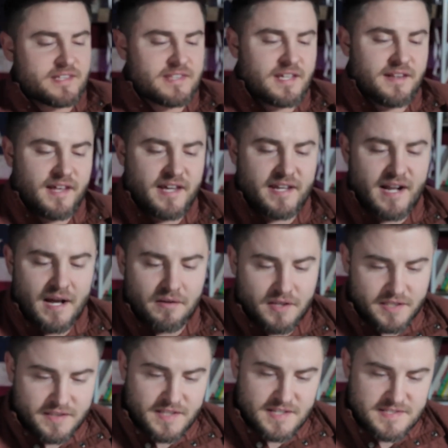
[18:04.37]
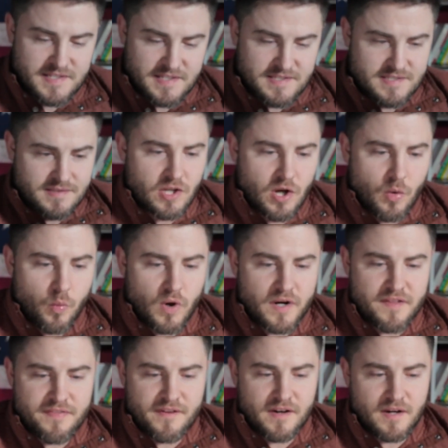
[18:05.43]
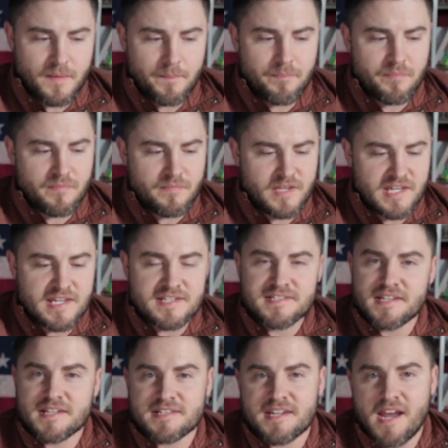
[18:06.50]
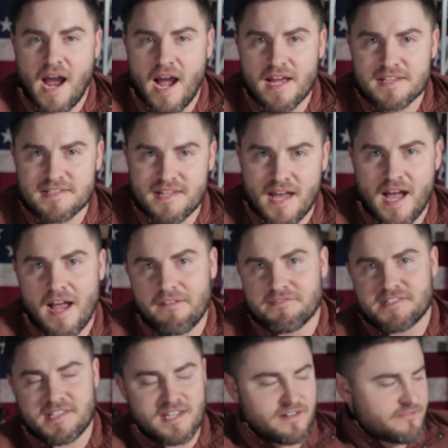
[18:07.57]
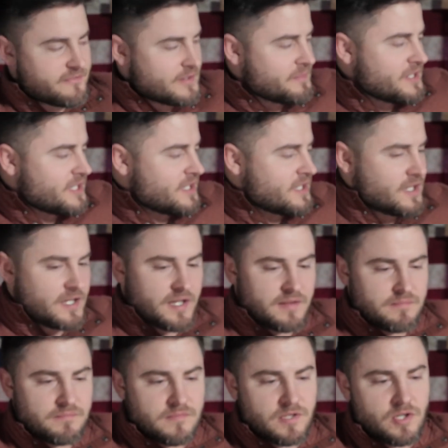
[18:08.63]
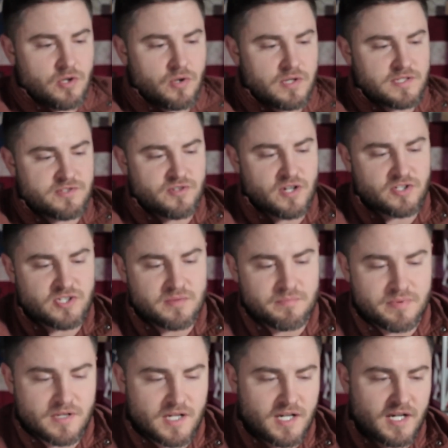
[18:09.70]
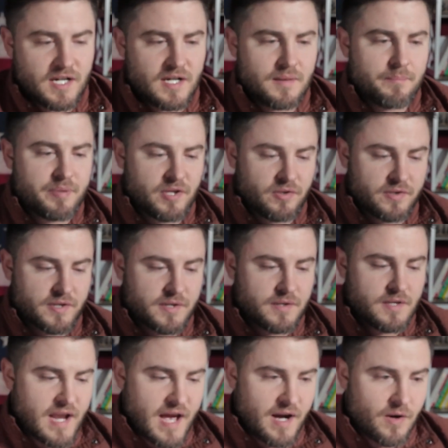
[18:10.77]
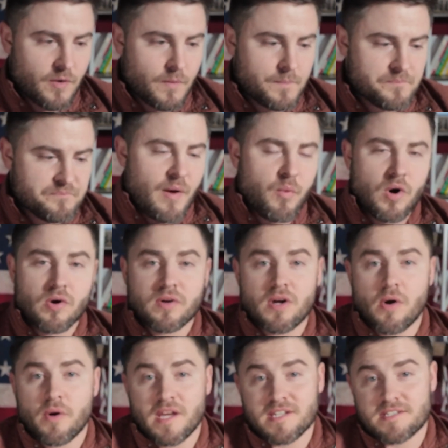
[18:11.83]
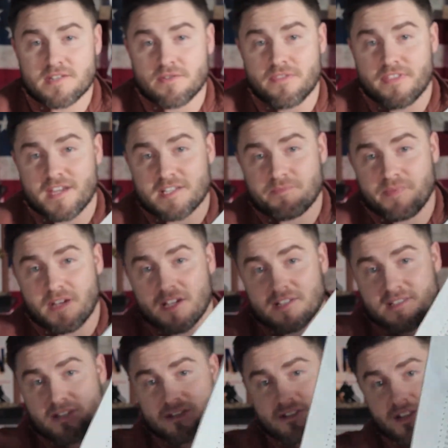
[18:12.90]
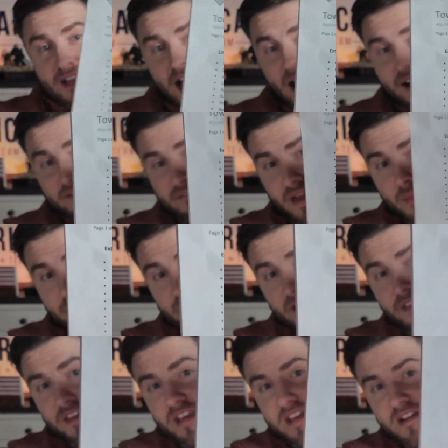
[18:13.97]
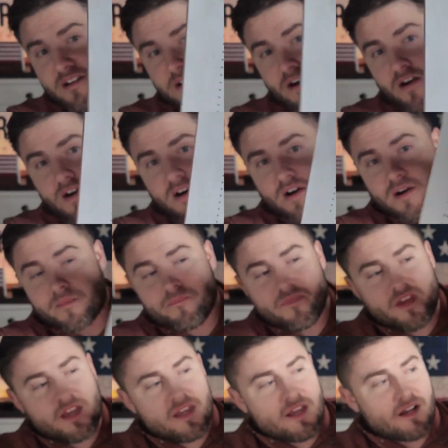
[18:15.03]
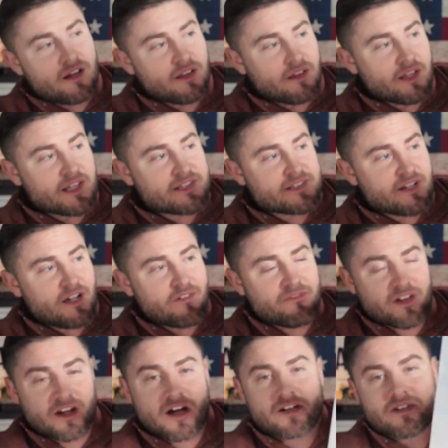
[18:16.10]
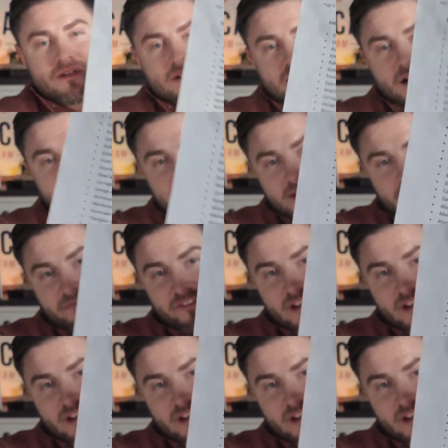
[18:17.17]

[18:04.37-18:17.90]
that they lay it out like this. It's, you know, one of the easiest guides that I've seen from a new construction builder. Now, I won't go into this because there's a lot of them, but here are a list of the custom